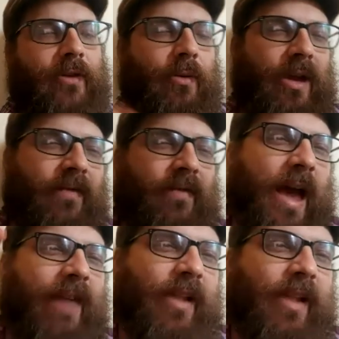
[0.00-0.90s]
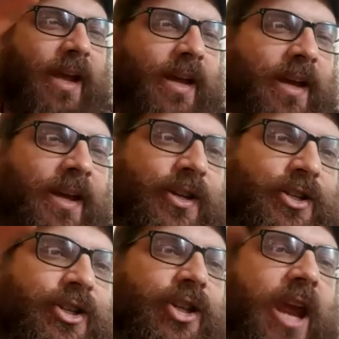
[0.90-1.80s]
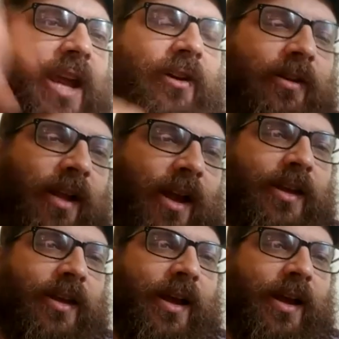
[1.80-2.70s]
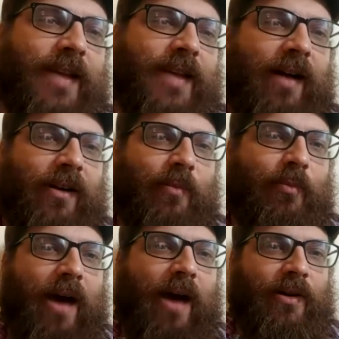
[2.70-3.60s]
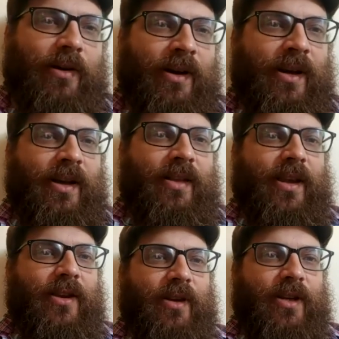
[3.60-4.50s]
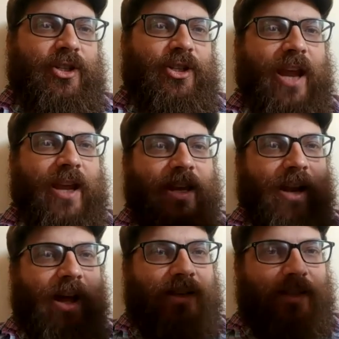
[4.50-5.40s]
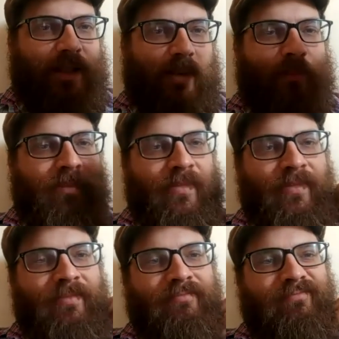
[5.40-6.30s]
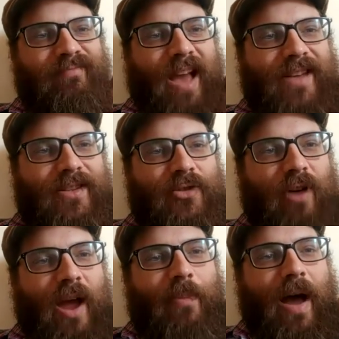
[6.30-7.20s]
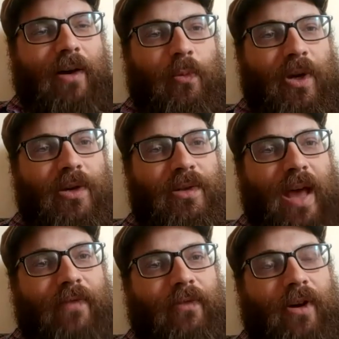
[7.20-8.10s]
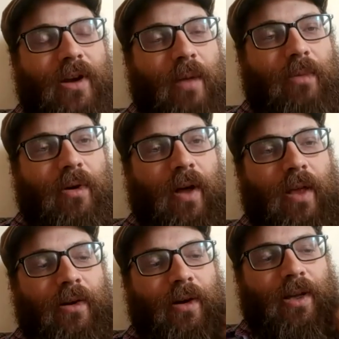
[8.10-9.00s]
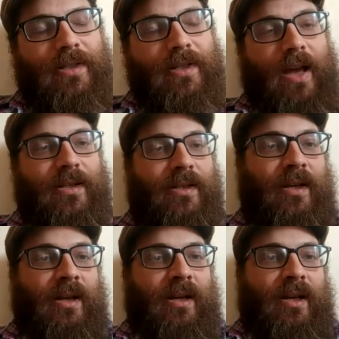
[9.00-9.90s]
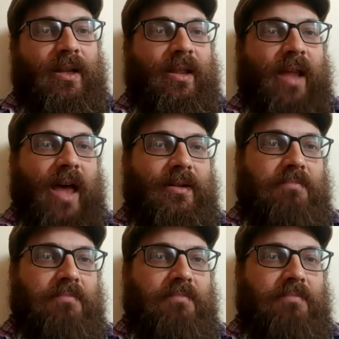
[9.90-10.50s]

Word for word: If if you have like a shaker like like talcum powder then you can shake it onto them as a dry powder we use that for a number of other insects that,